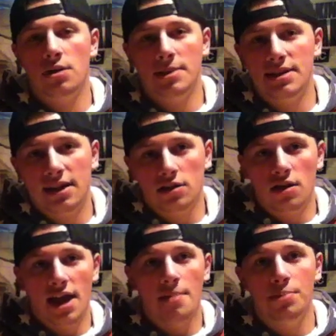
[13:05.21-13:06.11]
to be a dick and
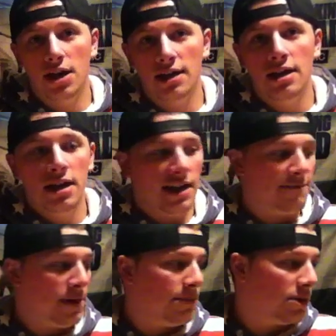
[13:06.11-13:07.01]
all that, but
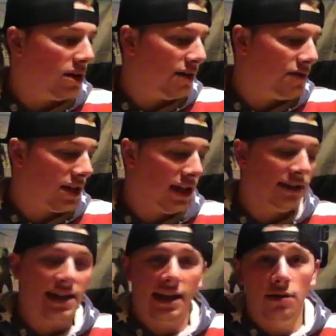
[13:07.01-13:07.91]
if people are
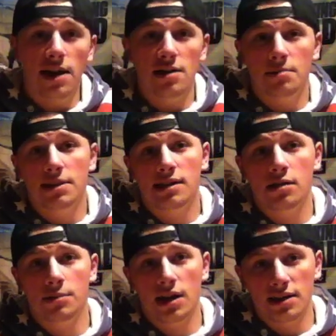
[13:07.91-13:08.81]
fucking dicking around, I'm gonna
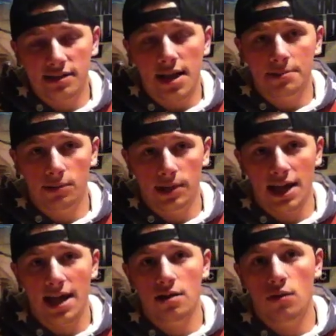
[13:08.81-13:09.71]
tell them you gotta stop doing
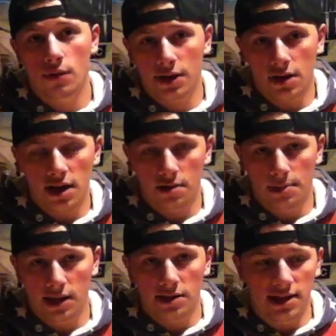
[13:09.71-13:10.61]
that, or you're not
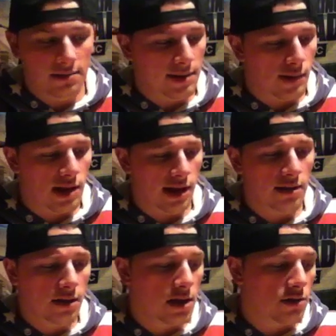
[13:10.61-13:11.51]
gonna play in the team anymore.
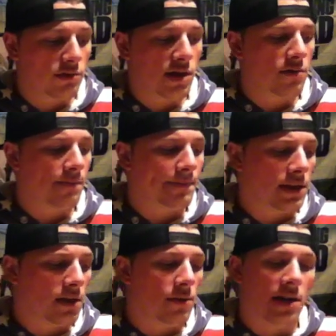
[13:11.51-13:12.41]
Like, you don't
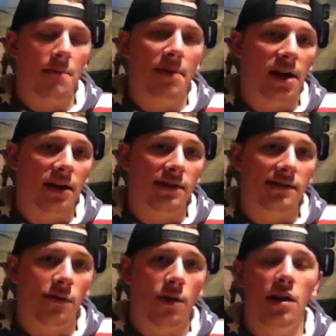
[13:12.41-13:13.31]
want to
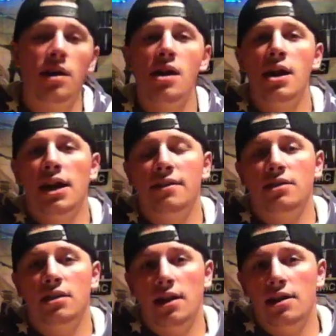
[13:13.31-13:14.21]
embarrass,
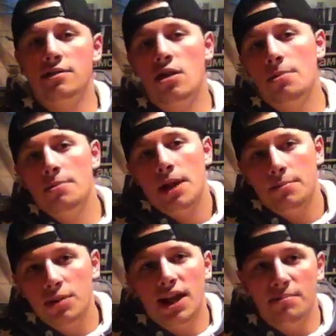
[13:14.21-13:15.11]
and it's all about,
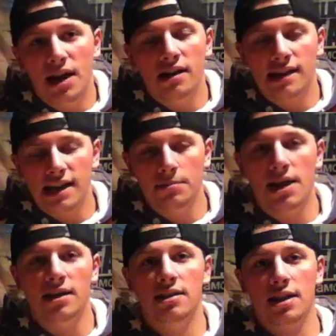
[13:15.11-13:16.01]
like, playing better, getting
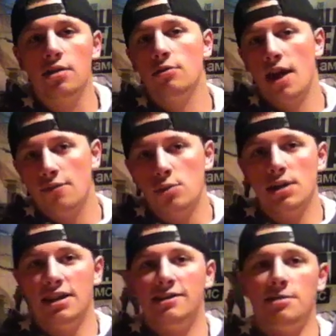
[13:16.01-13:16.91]
better. Like,
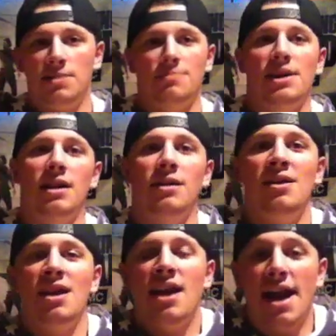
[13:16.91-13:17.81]
everyone needs to be better.
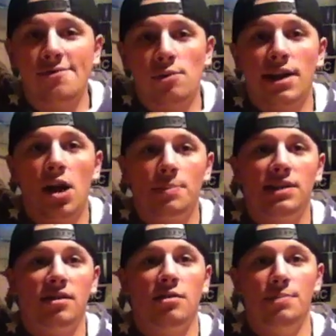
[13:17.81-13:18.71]
Everyone helps
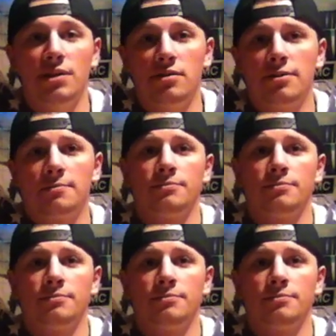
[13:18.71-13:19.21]
each other build.